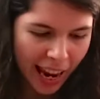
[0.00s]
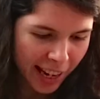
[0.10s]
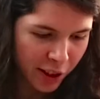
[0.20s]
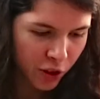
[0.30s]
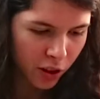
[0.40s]

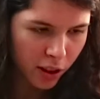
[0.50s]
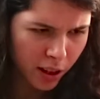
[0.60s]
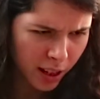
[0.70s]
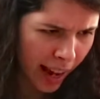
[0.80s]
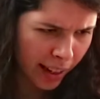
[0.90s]

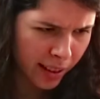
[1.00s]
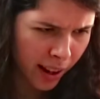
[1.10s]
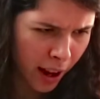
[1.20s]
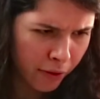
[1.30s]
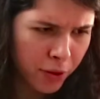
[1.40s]
Acer
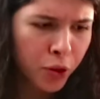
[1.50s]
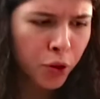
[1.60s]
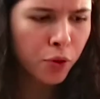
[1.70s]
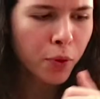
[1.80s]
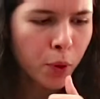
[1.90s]

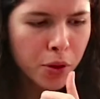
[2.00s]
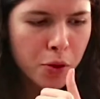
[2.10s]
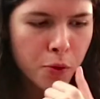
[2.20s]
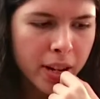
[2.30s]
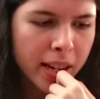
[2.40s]

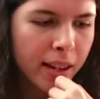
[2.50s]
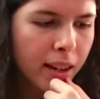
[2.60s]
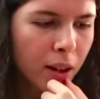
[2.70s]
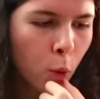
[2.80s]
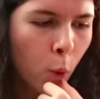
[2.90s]

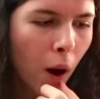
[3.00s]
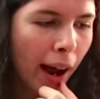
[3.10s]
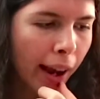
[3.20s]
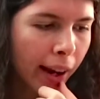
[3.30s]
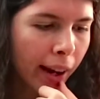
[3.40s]

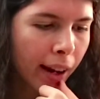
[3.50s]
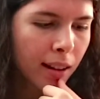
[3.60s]
XF243Y.